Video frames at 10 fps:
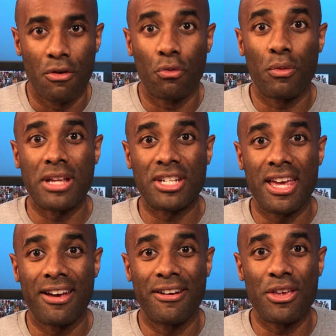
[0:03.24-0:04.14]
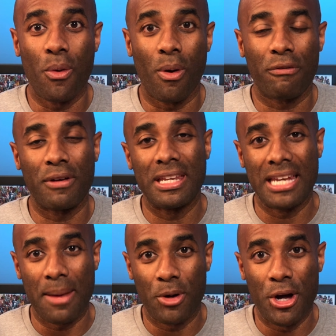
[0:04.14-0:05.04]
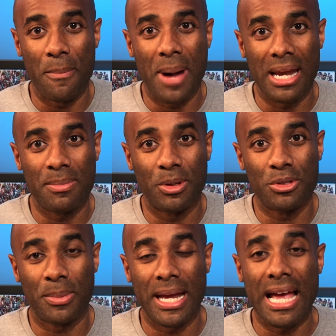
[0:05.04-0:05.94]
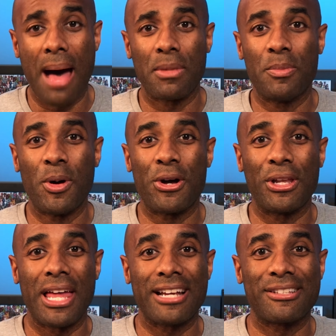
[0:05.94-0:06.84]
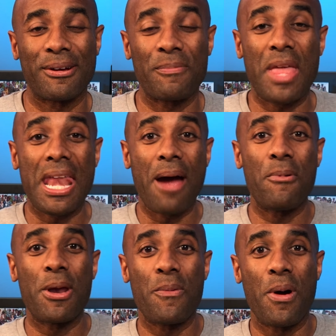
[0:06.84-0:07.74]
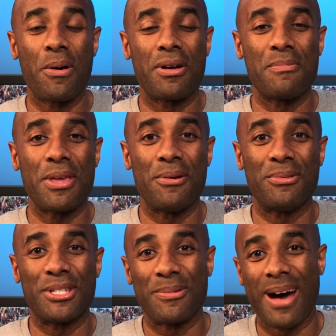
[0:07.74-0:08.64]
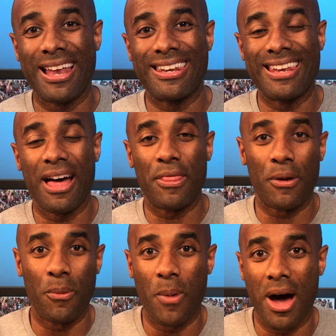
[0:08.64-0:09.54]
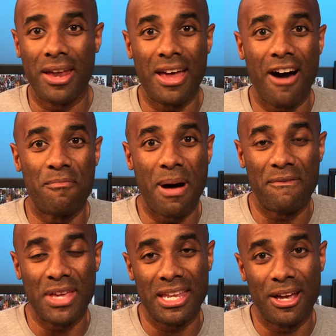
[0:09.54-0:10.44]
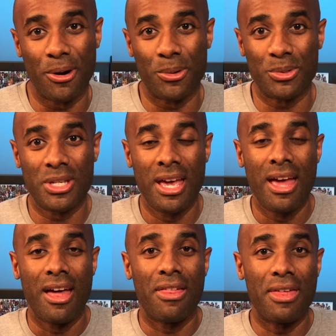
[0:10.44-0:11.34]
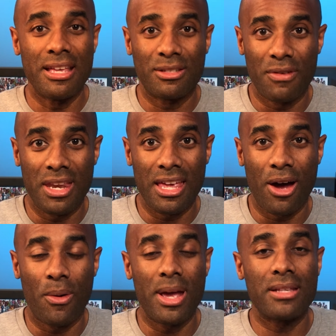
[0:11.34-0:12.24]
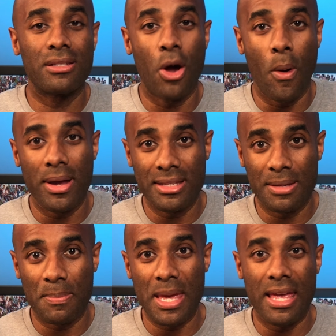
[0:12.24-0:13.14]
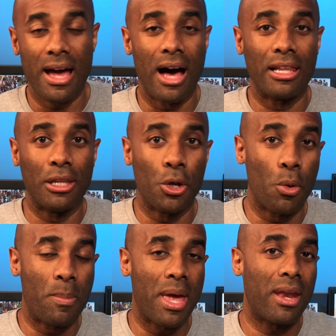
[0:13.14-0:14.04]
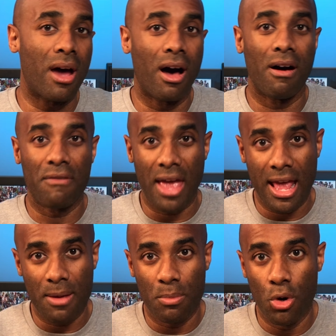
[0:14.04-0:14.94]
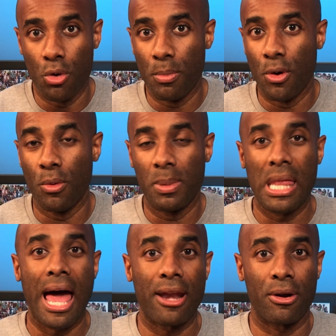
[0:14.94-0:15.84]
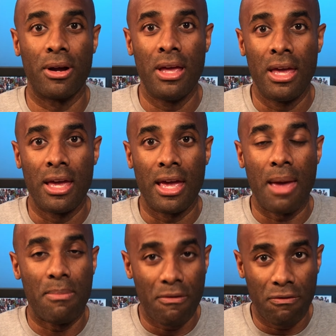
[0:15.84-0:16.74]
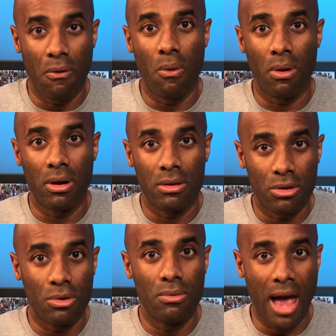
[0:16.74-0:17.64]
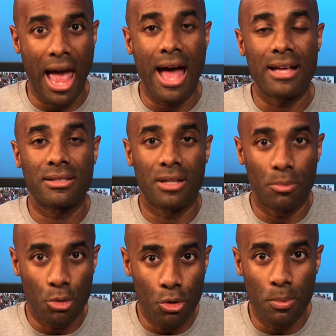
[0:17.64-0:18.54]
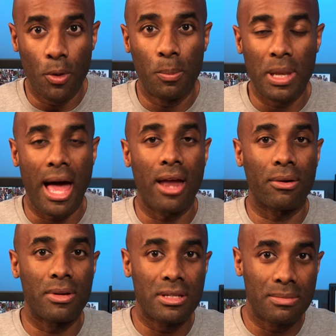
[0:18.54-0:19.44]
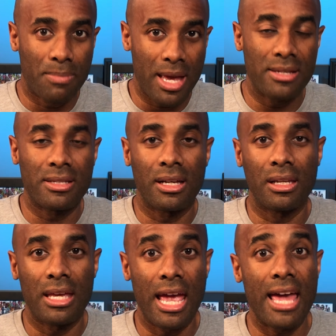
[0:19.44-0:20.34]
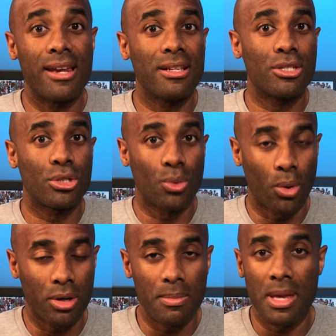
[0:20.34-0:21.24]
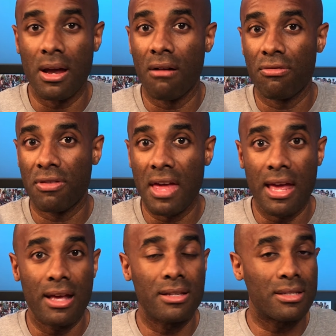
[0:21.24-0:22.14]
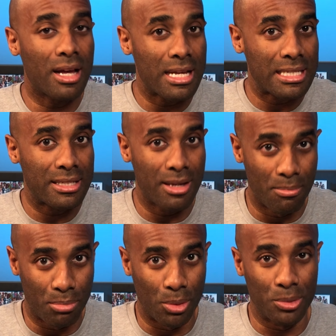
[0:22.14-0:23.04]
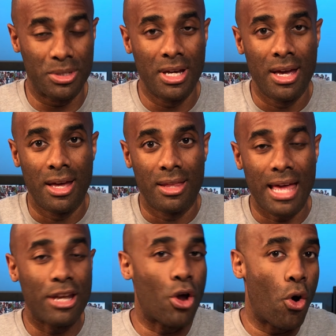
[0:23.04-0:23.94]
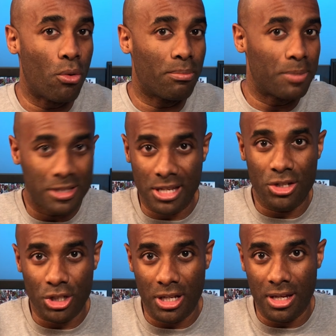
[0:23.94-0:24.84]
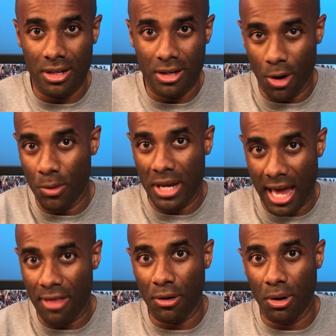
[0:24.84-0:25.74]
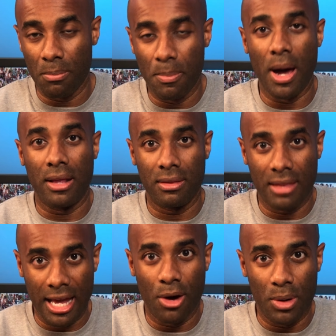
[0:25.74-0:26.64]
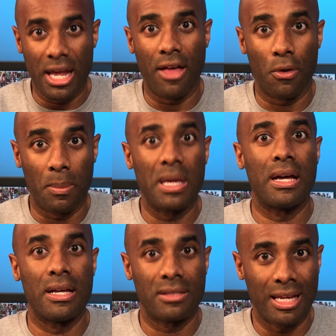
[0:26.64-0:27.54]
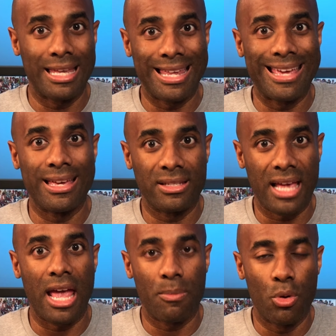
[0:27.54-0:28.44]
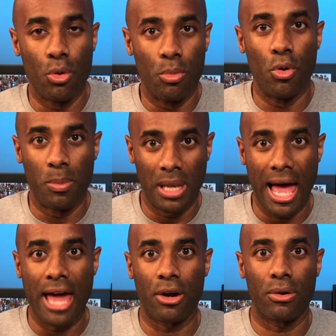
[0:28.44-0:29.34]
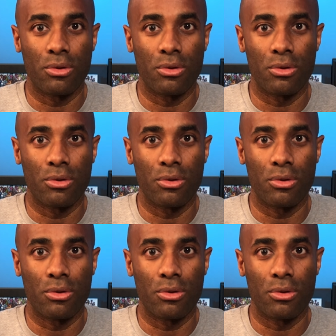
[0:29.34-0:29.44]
Reggie here, your friendly neighborhood bodybuilder and comic book collector, and I want to welcome you to another one of my videos. This video is going to be a little bit of a poo-poo platter. And before you ask, a poo-poo platter is basically an assortment of things assembled that don't potentially go together, but they go together because it is a poo-poo platter.